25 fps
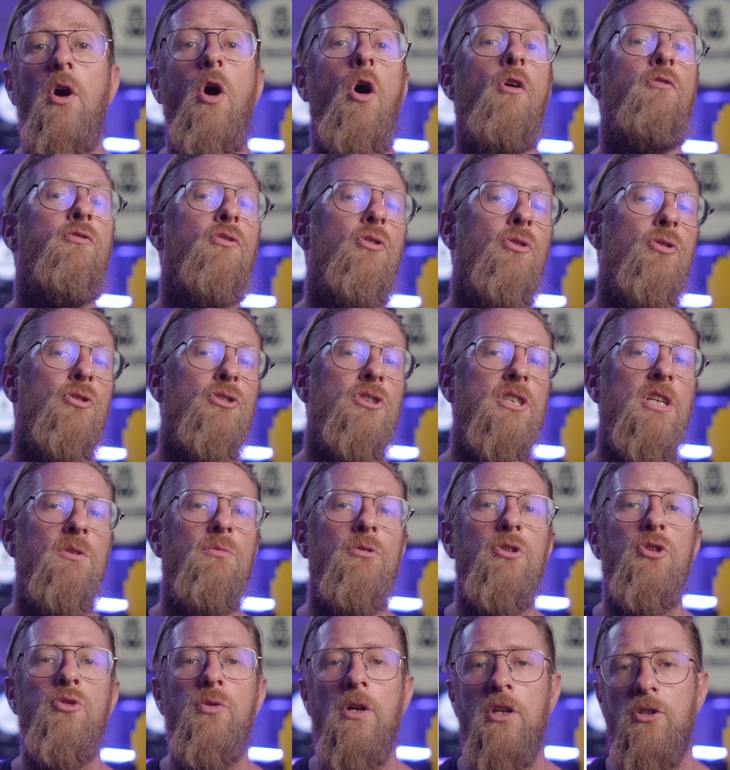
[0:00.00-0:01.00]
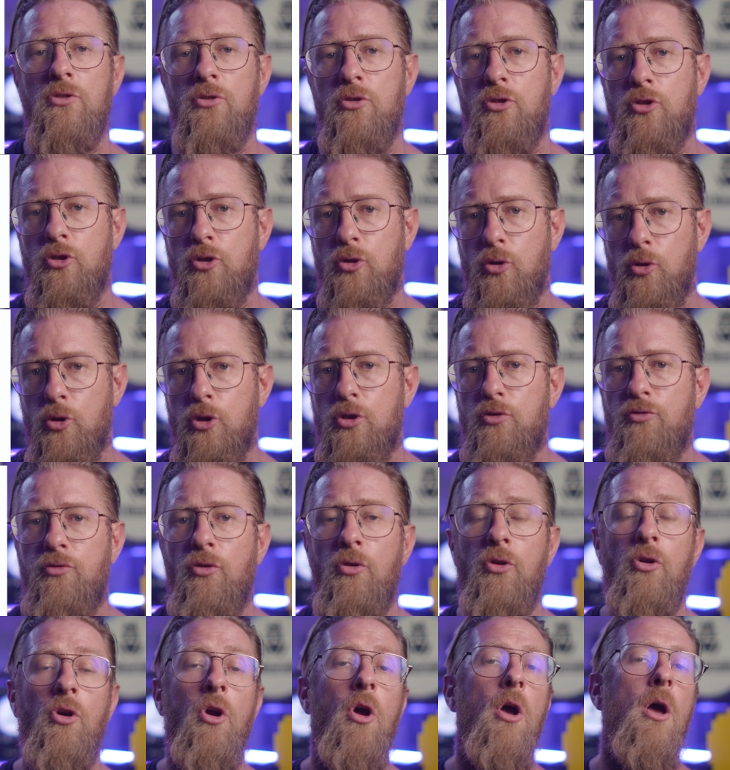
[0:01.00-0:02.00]
Of course, he will try to search
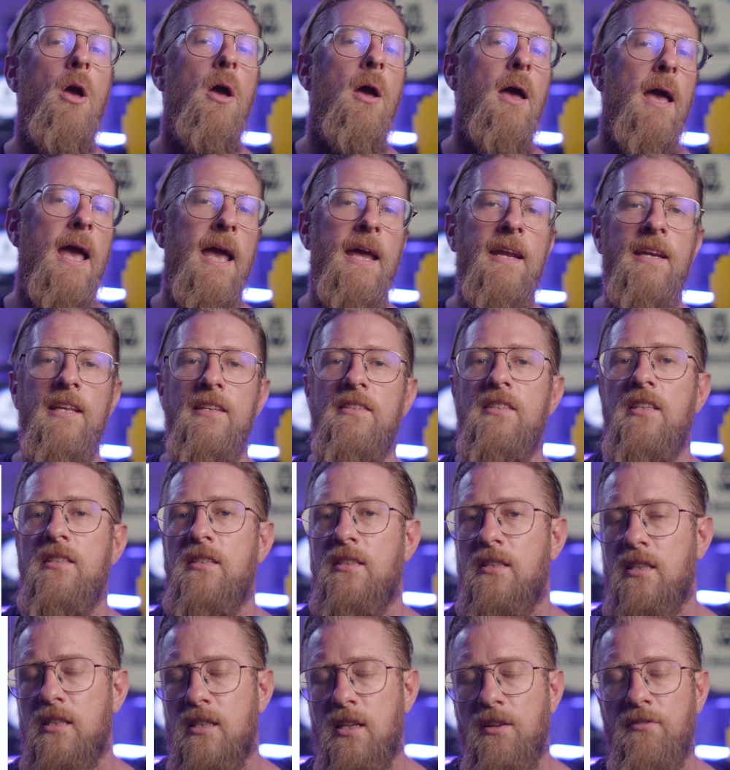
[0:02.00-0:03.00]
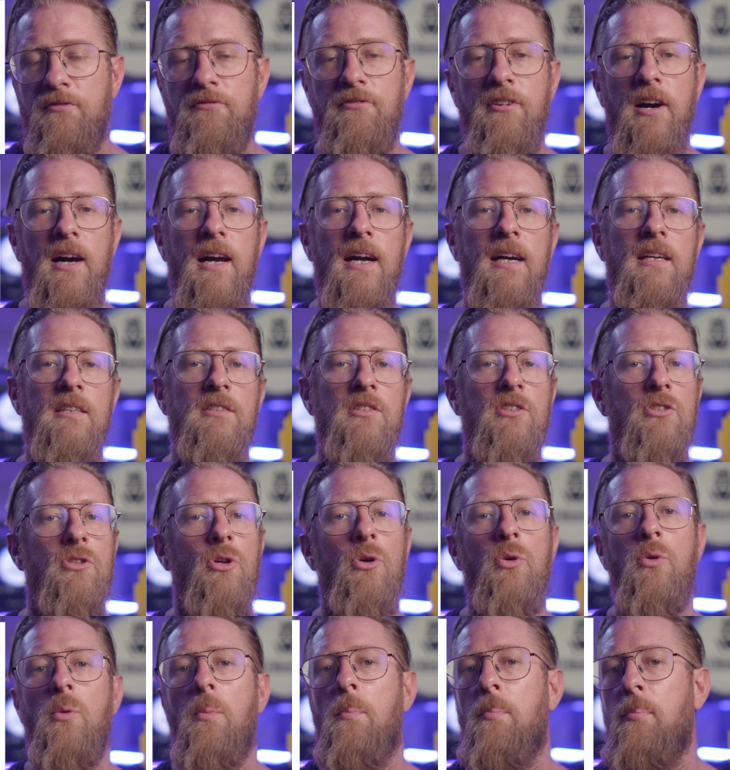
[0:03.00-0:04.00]
for any sensitive files,
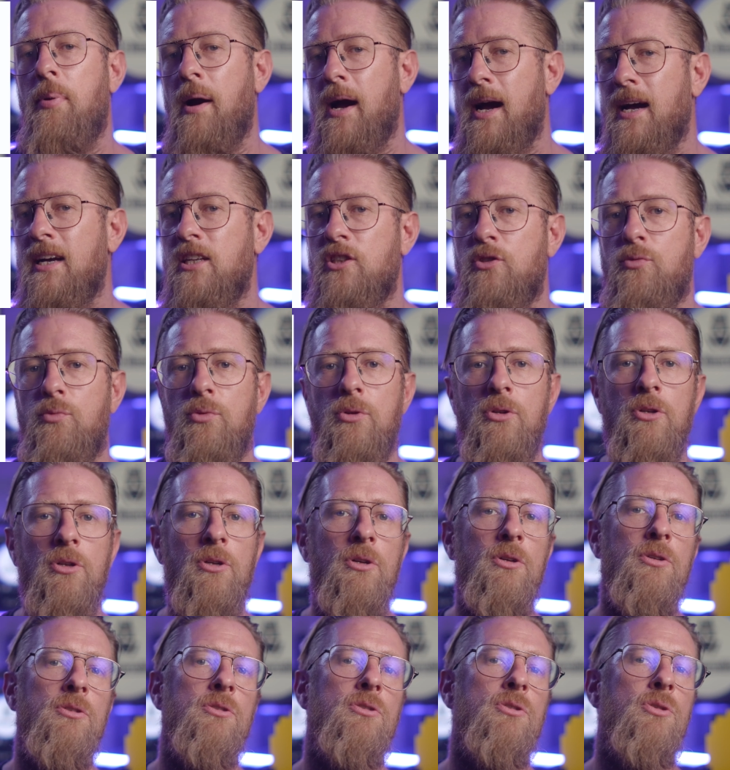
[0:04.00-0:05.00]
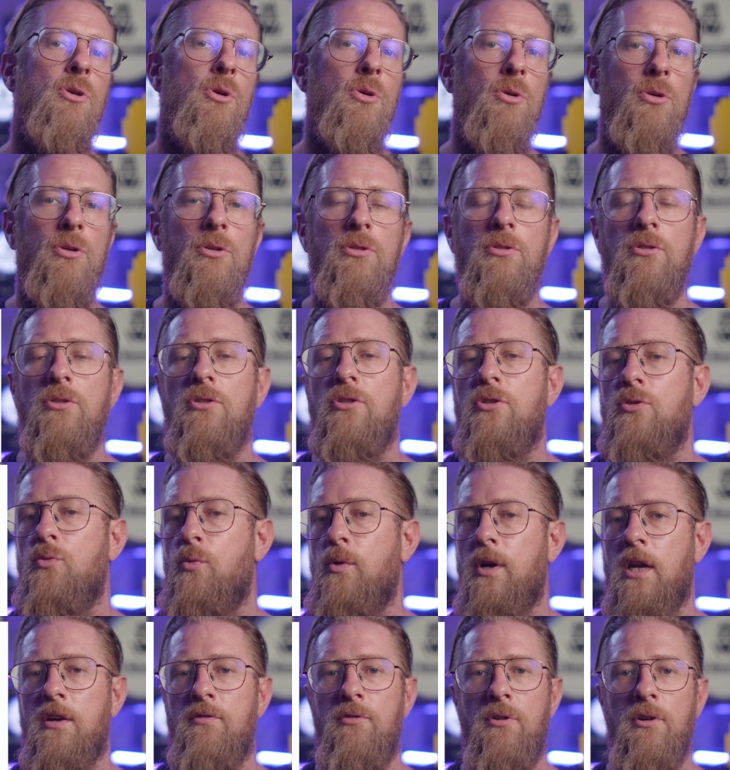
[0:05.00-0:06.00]
so password, tokens,
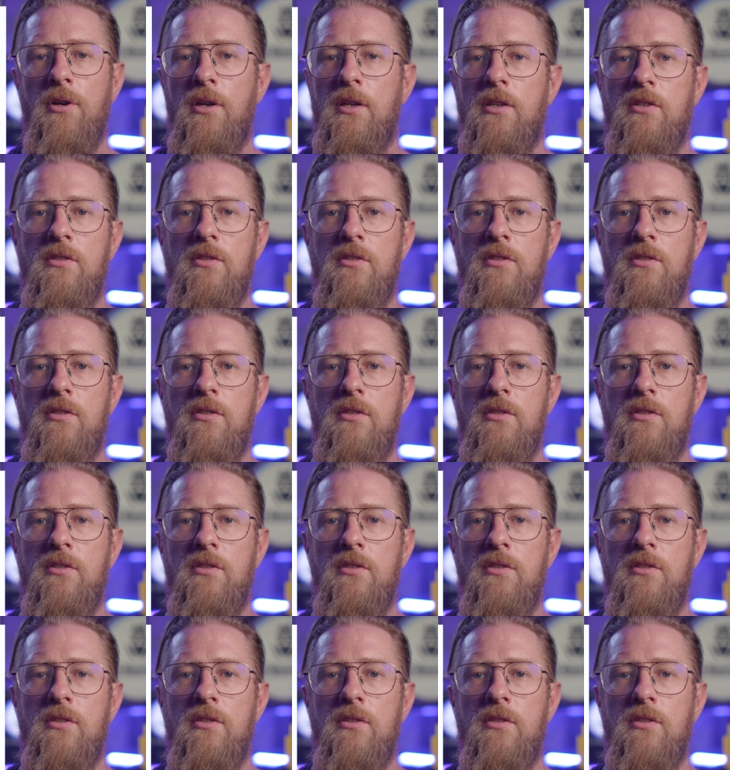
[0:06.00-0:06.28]
whatever it